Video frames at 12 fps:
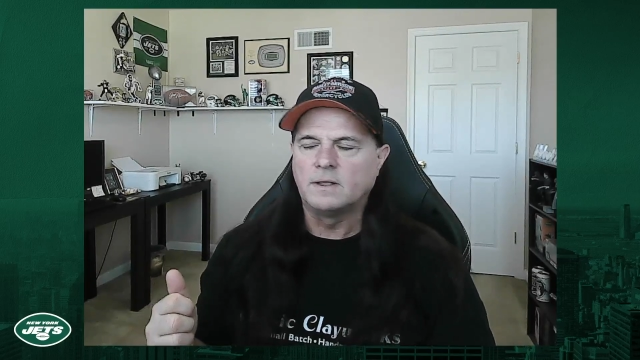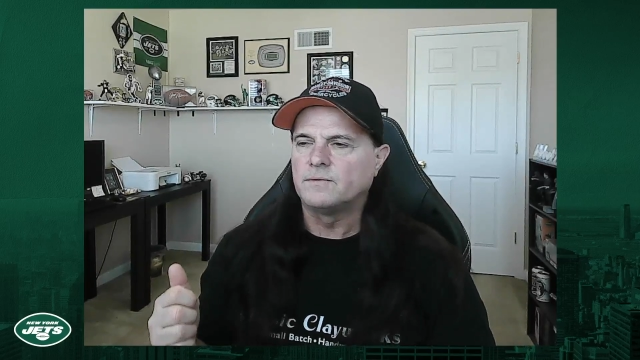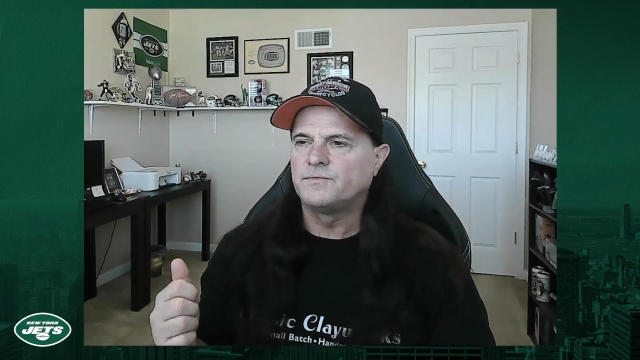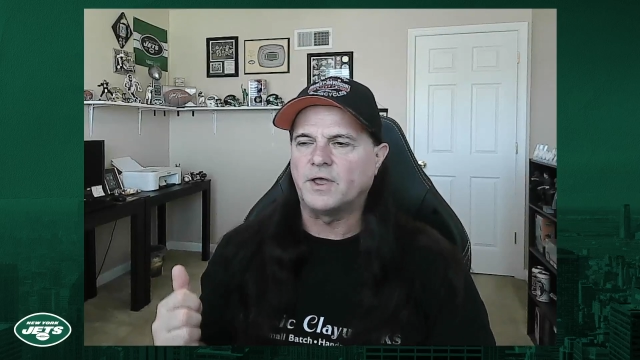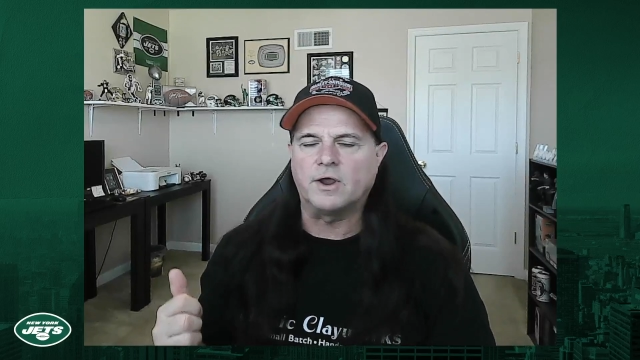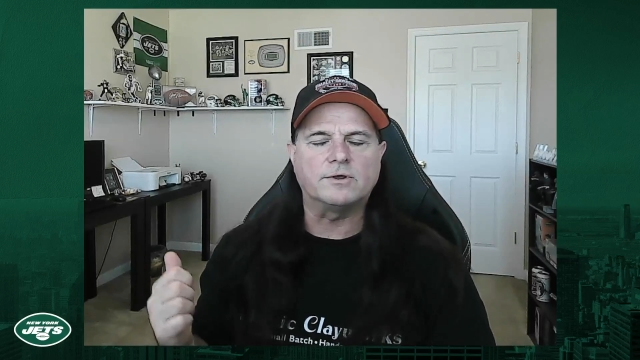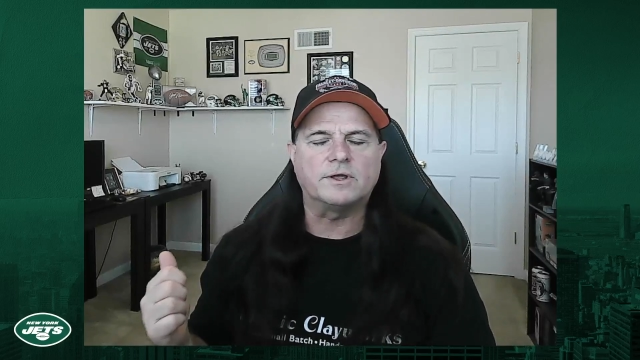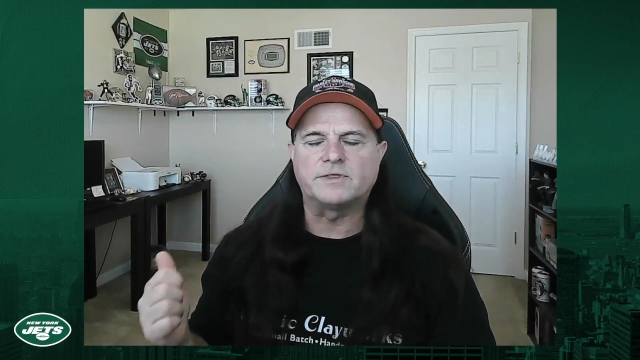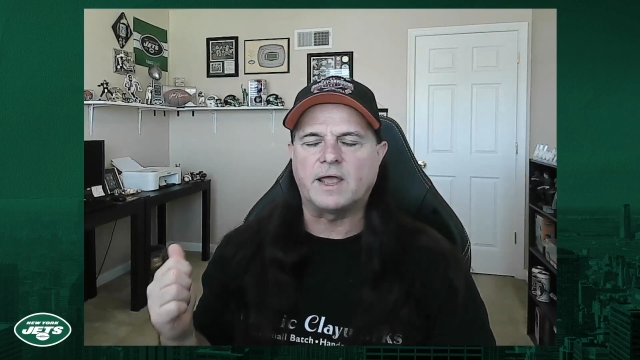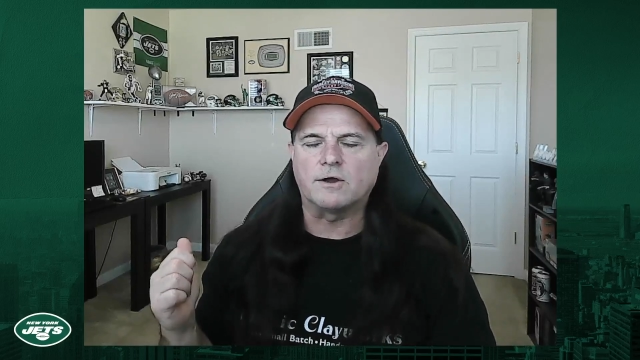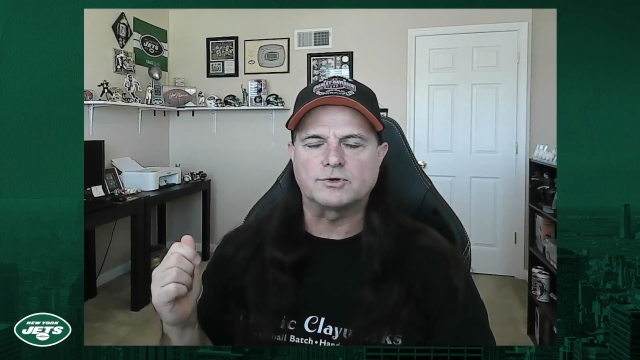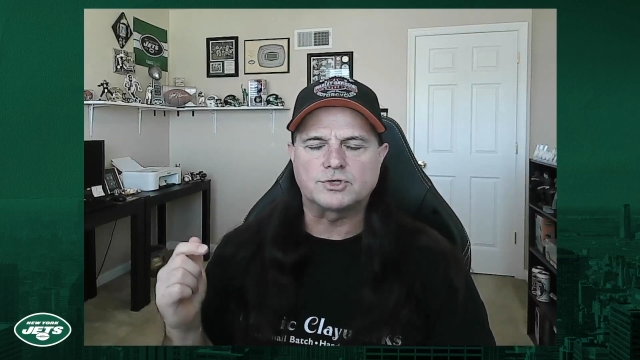there
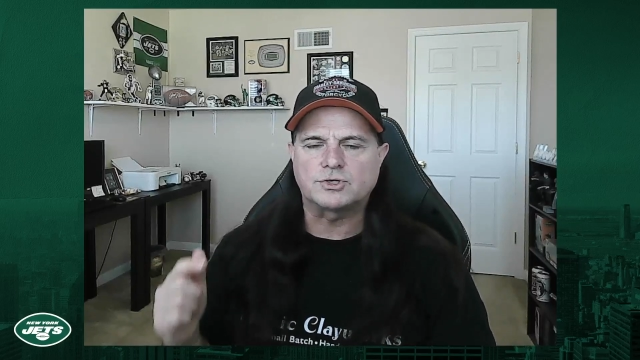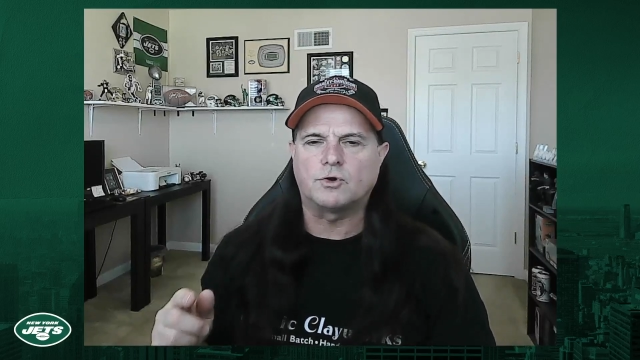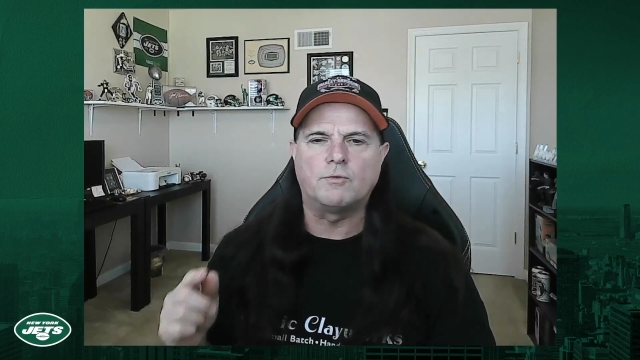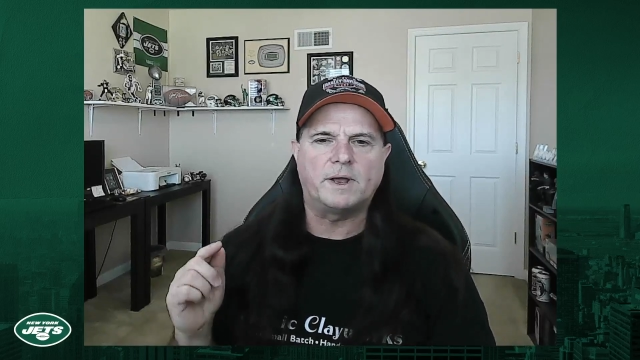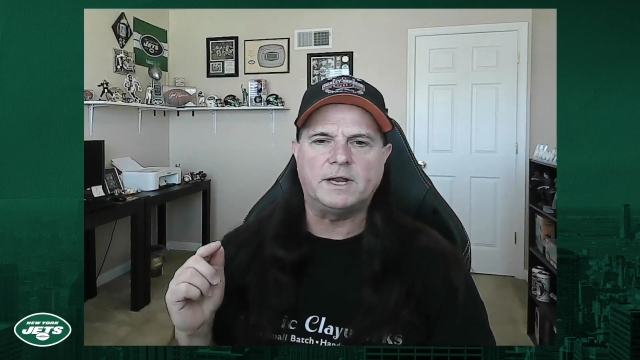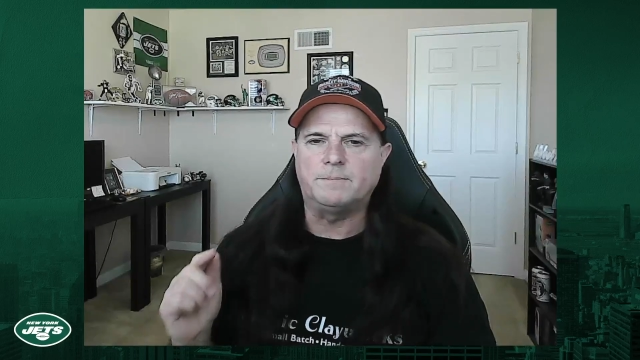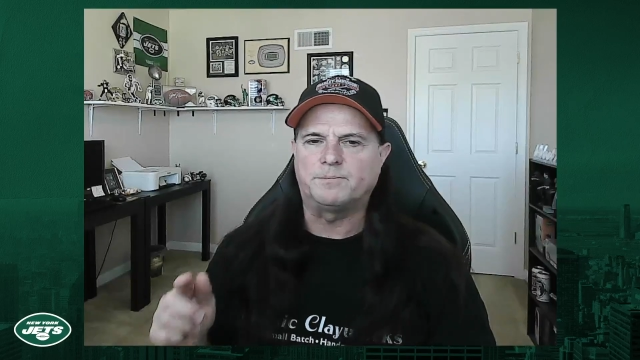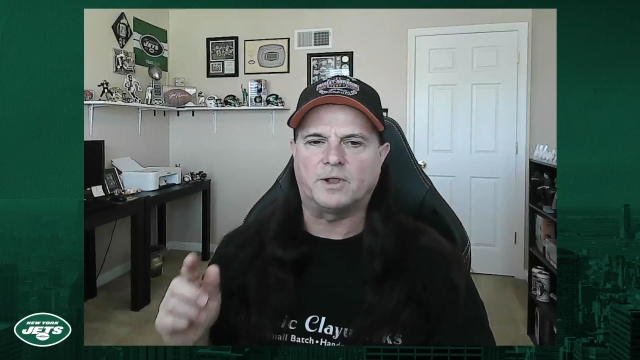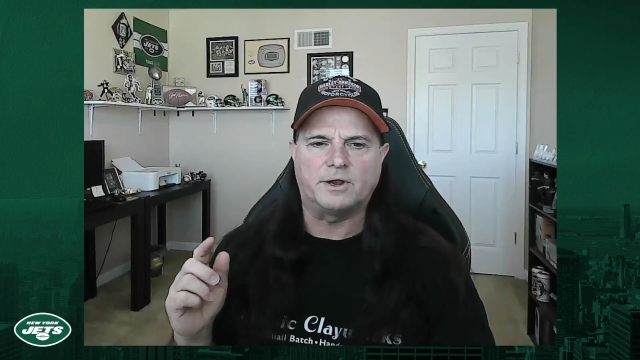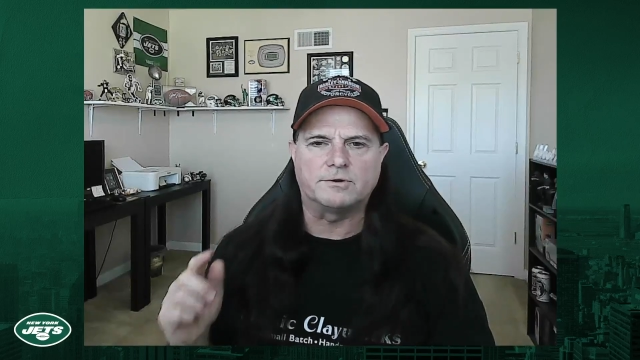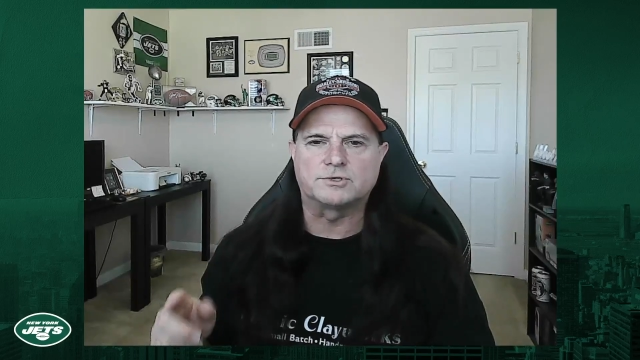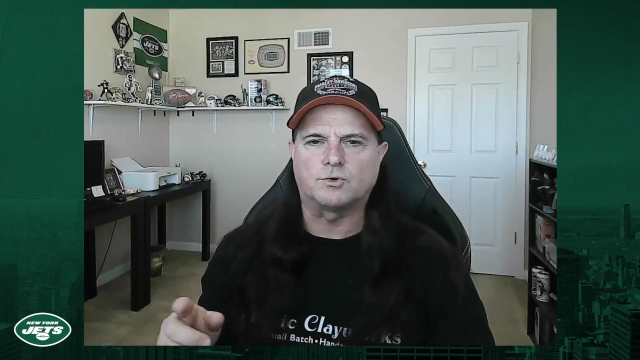are so many
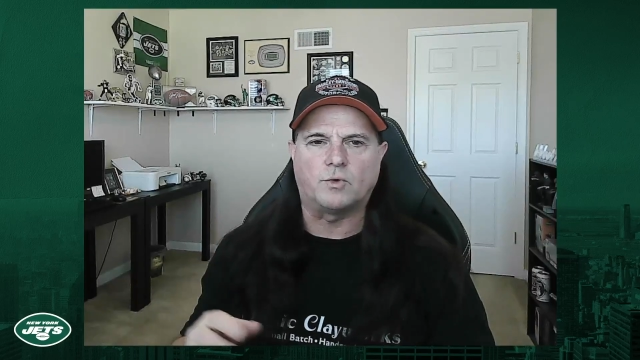players